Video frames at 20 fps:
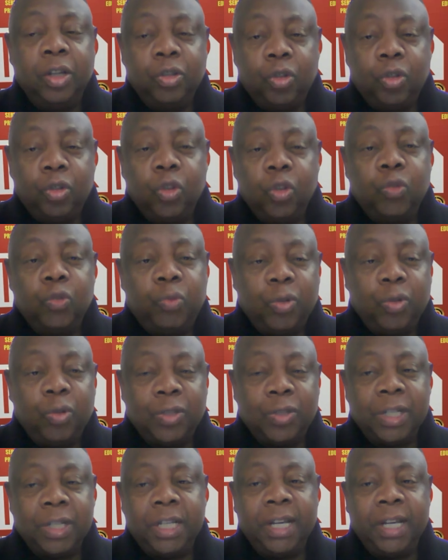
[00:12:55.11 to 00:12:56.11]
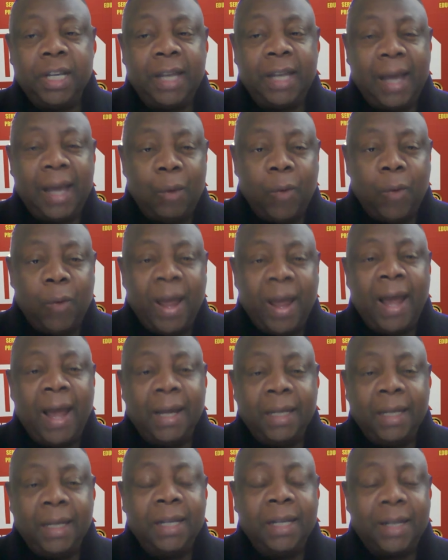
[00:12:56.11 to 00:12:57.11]
those positions where I
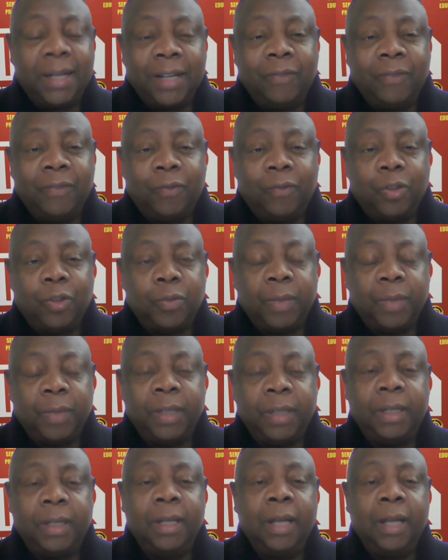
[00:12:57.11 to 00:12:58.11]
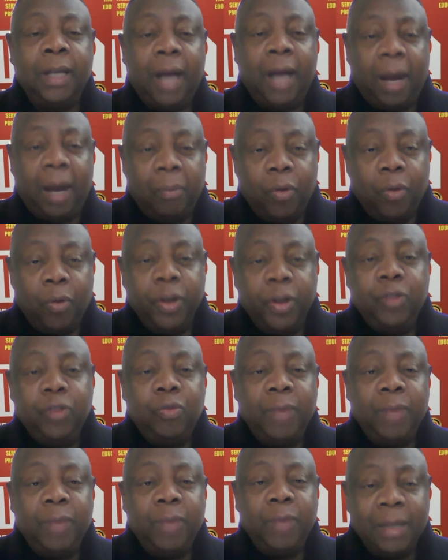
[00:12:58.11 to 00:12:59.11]
need reinforcement, I'm going
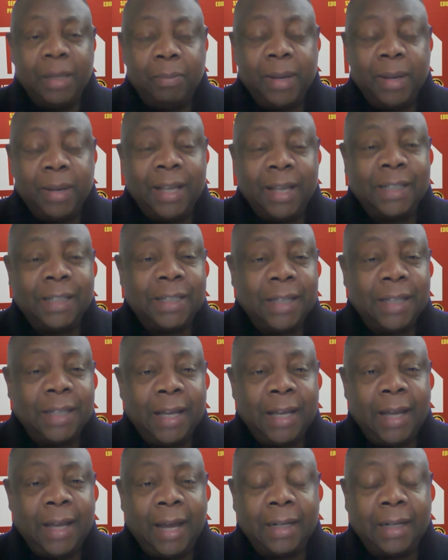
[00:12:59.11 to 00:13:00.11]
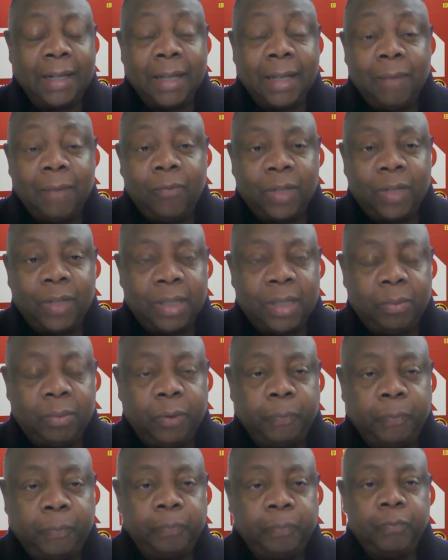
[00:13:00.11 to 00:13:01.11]
to make the players
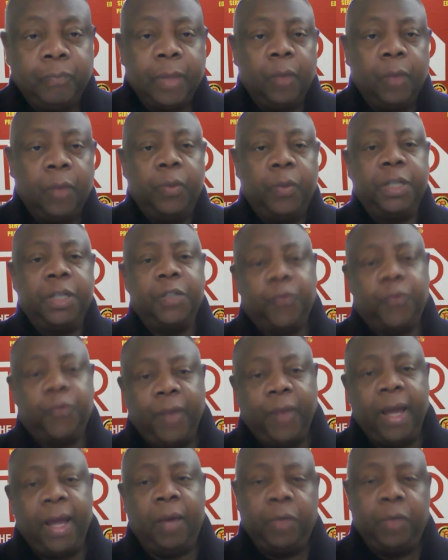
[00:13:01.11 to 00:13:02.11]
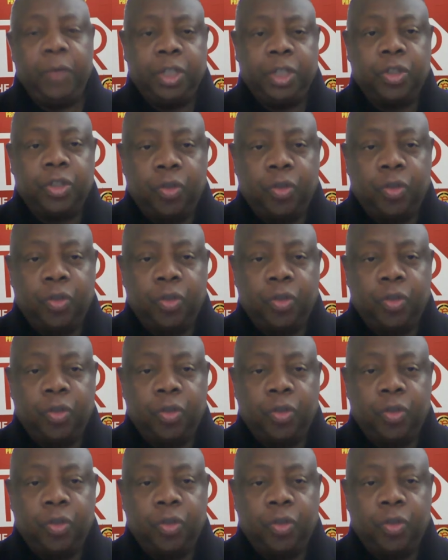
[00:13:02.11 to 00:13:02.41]
uncomfortable, which is fair, which is